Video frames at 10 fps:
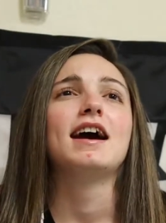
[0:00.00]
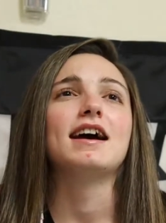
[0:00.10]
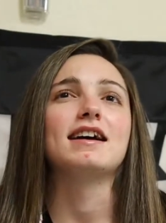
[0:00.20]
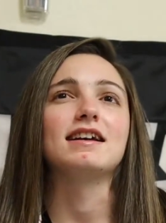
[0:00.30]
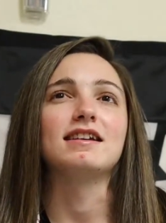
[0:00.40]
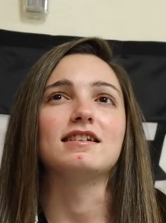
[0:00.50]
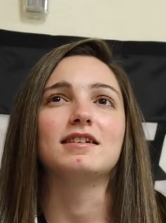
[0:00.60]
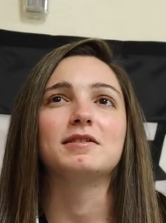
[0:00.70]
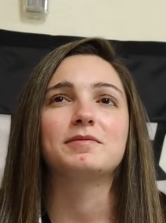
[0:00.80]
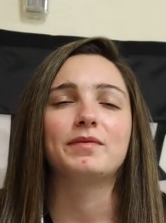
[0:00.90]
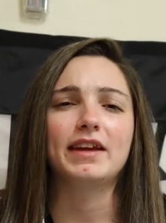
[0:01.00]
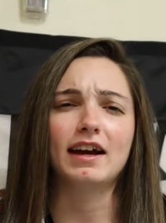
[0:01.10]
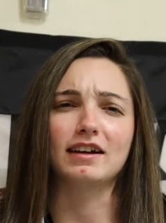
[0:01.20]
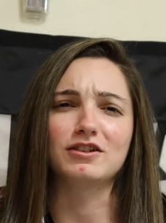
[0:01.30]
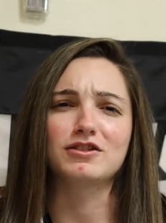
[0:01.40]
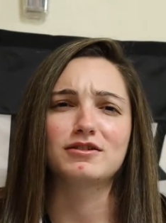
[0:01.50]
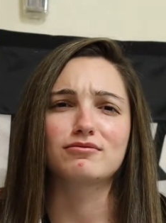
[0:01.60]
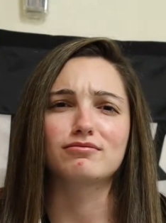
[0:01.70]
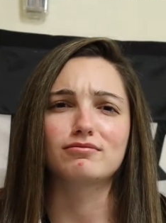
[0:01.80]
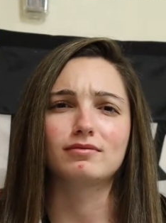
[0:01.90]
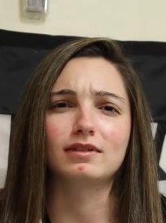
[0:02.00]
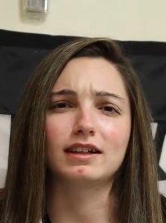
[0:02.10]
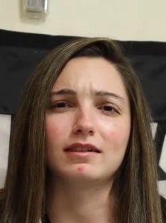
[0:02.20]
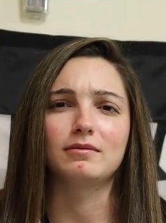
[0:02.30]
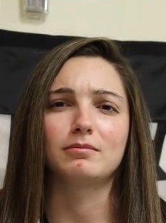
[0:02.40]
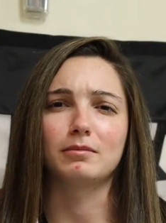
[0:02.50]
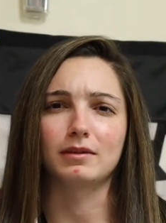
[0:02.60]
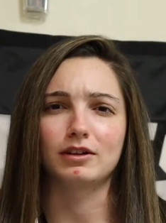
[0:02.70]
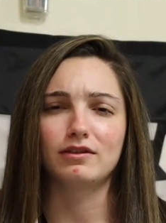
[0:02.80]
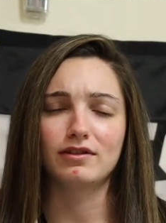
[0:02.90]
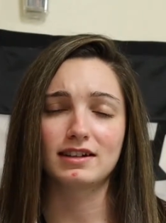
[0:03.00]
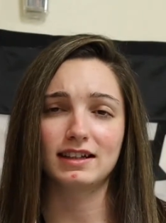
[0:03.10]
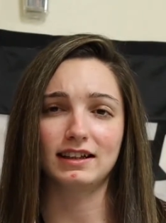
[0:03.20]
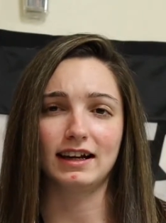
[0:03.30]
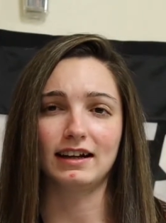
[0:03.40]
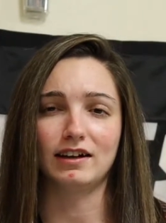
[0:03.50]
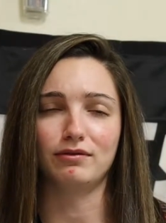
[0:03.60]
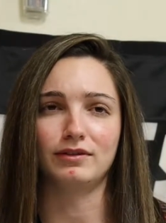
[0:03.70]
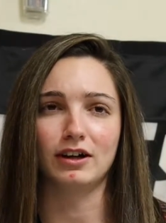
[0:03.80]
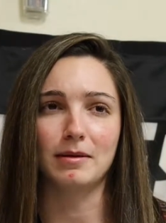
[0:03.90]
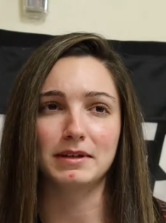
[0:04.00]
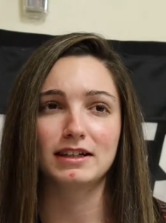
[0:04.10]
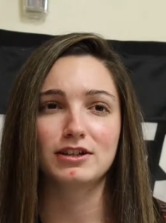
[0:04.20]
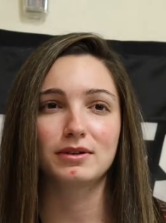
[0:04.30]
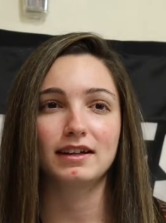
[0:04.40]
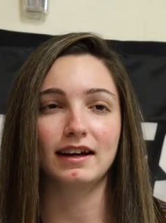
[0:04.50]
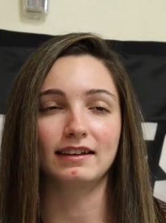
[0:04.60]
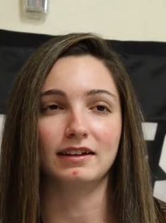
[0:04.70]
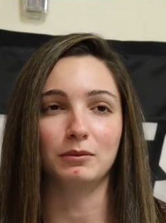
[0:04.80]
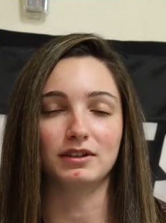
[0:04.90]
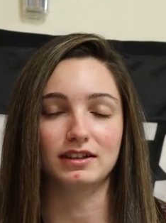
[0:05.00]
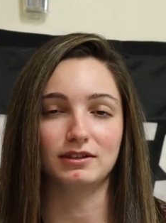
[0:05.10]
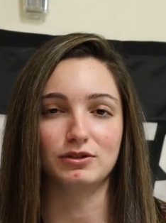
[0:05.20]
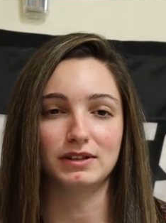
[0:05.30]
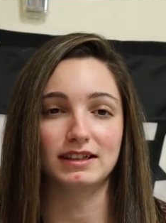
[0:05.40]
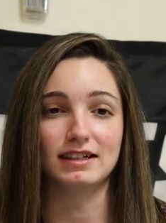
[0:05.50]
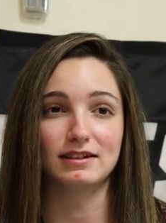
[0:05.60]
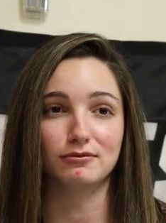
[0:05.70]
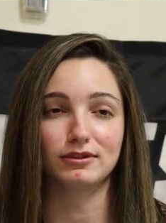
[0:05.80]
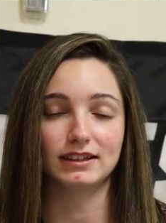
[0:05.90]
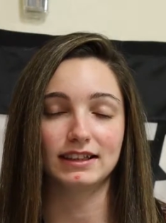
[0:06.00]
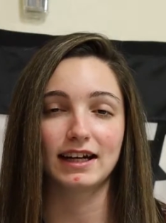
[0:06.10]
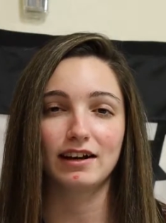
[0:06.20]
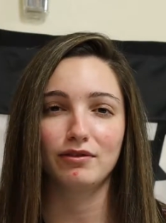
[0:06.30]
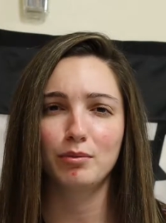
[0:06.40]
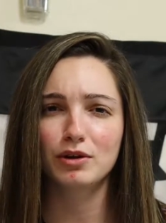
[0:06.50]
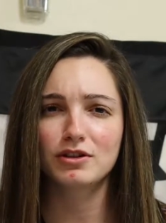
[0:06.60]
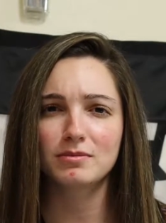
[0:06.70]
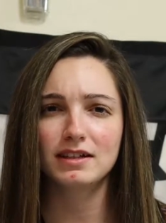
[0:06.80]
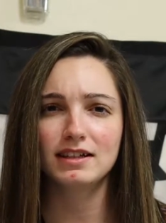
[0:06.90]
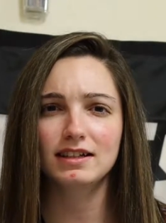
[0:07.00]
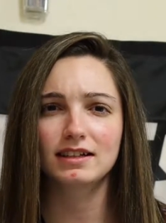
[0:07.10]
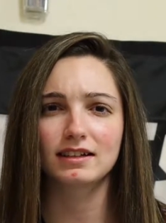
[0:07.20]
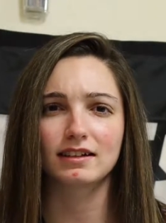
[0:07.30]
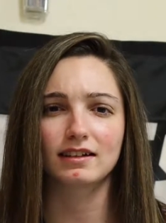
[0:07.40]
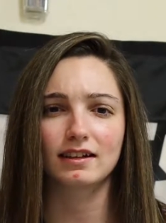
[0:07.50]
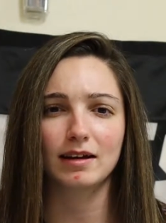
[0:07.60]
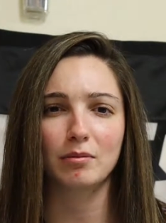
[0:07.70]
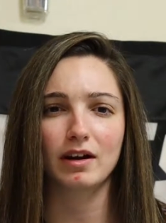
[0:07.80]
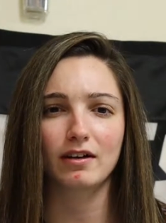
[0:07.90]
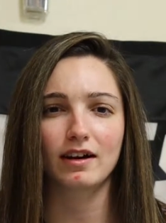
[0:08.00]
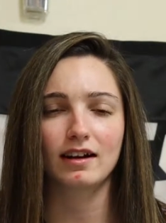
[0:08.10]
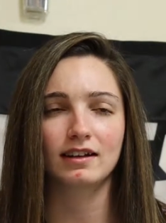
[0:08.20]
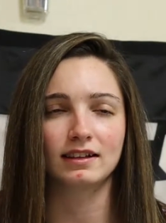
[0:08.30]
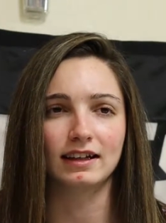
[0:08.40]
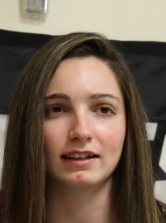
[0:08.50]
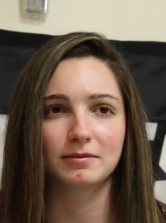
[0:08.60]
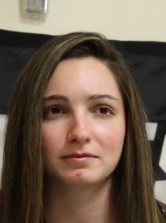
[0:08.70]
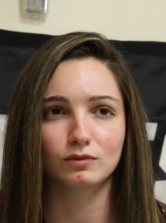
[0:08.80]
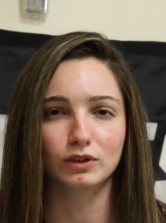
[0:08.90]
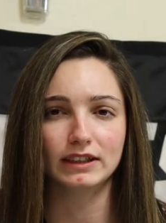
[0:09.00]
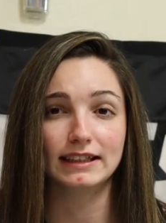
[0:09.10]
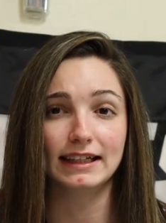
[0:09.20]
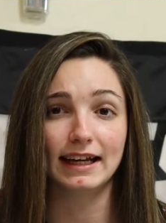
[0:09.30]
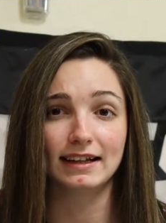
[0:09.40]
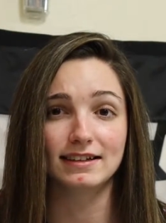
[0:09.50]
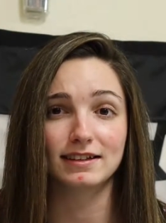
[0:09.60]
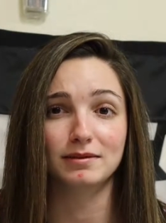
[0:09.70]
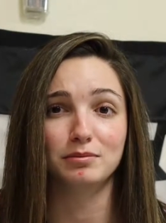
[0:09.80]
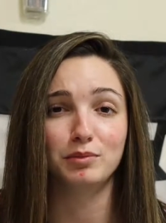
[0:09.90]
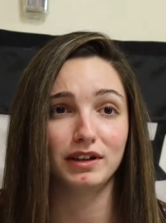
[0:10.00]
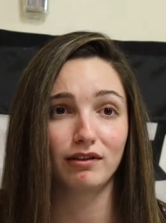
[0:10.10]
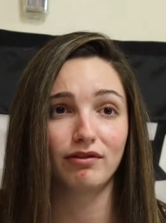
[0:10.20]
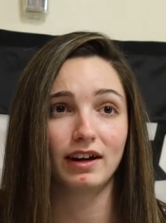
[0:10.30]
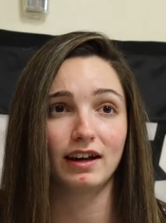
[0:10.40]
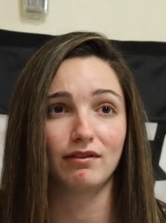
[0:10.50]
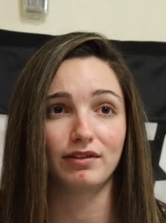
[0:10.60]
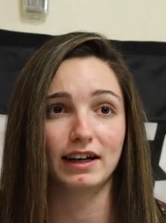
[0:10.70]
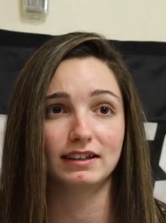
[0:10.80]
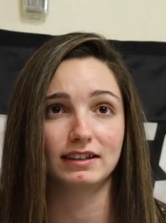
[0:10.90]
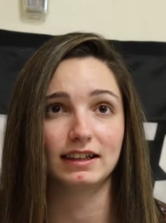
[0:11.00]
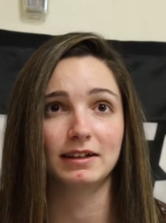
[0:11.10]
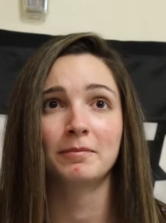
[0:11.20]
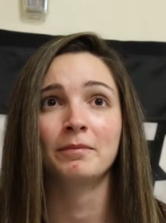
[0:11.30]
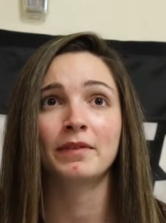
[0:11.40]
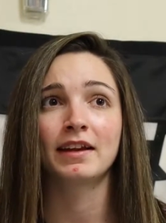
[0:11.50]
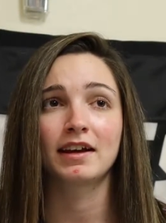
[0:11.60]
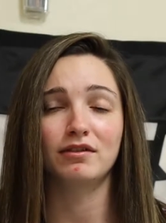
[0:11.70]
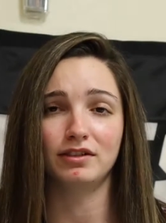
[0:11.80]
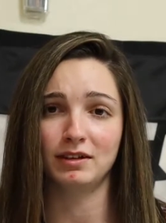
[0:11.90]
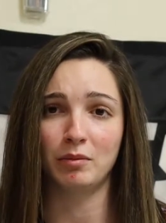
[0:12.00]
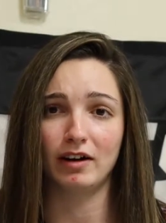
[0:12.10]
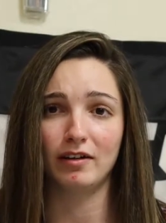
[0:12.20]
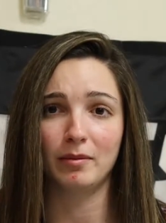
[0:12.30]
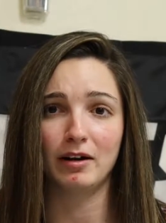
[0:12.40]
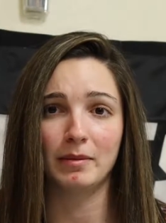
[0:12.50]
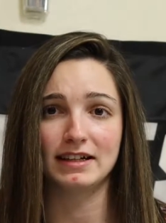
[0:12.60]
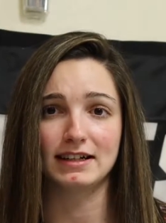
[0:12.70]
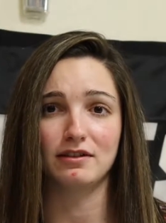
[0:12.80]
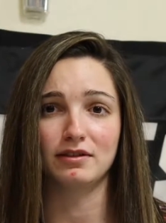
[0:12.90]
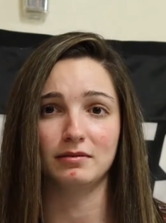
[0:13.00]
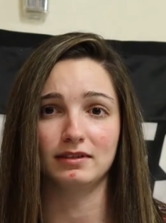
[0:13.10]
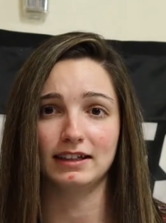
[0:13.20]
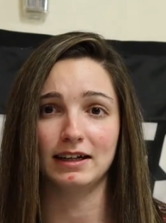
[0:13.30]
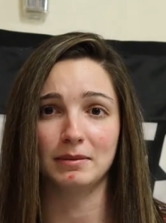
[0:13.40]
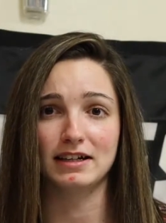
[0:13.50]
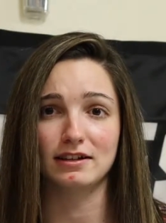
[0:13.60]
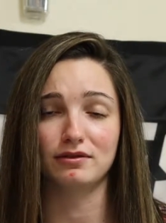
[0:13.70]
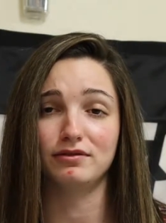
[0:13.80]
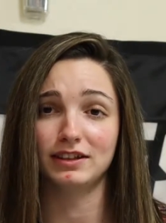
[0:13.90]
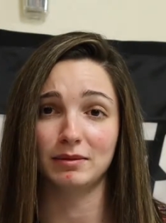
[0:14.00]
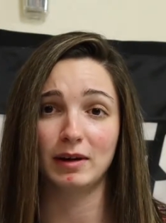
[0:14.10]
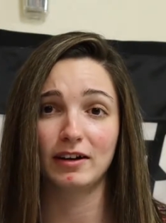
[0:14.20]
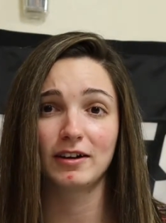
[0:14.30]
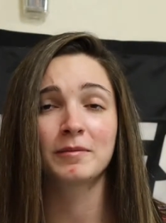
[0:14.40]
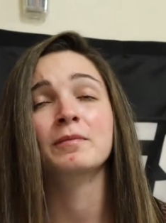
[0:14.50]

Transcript: And yeah, it's just like good friends like that kind of got me into it. And then once I joined this, it really kind of pushed me to get better at it and like really get into being fit and finally like feeling better about myself and getting myself feeling better.